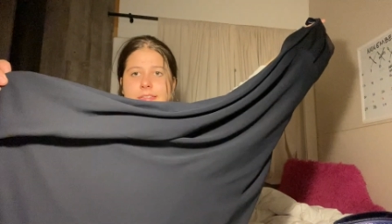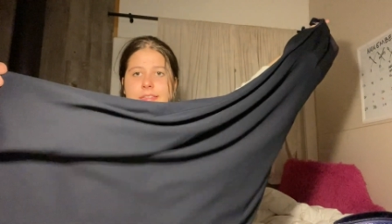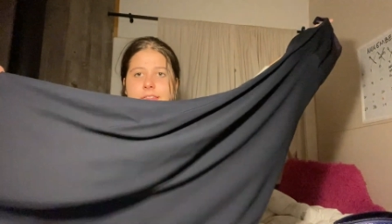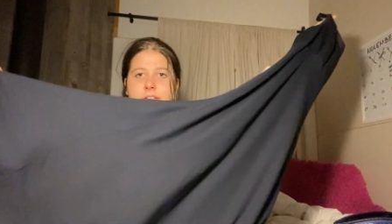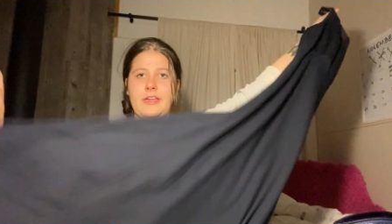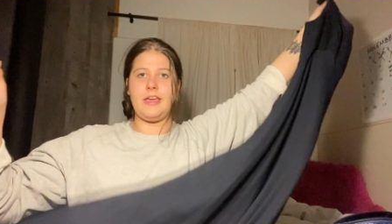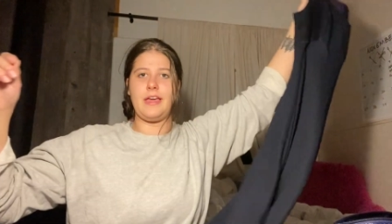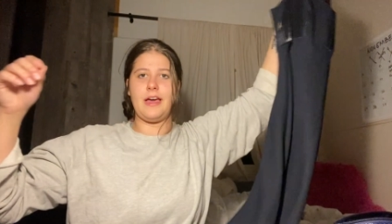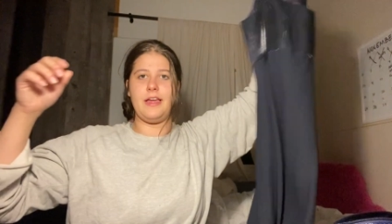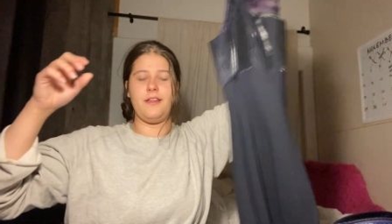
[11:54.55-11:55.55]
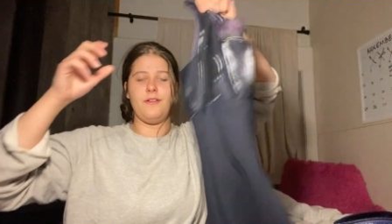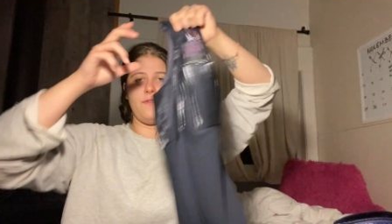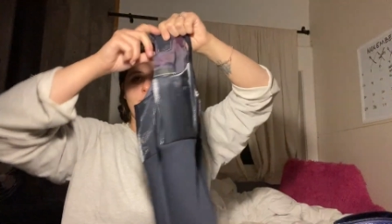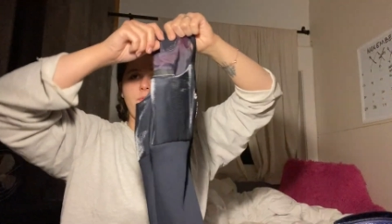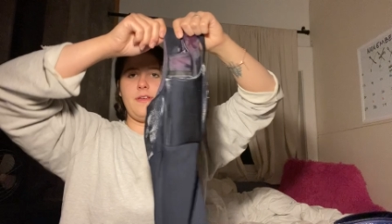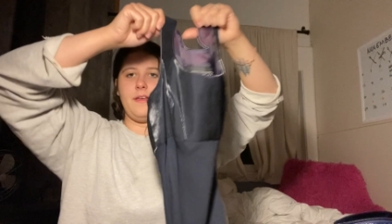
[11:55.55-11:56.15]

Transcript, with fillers: silky kind of,